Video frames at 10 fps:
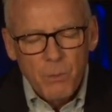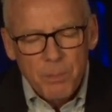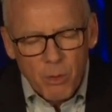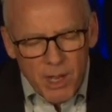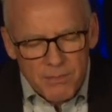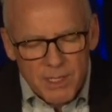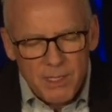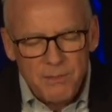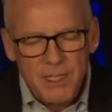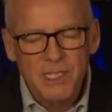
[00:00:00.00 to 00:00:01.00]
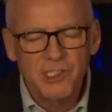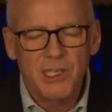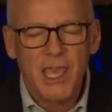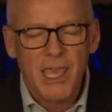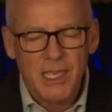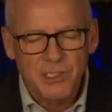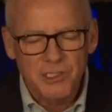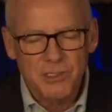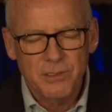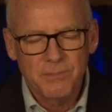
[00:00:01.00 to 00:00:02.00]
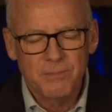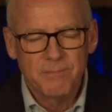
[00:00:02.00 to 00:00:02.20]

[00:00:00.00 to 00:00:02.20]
And we pray that in these days,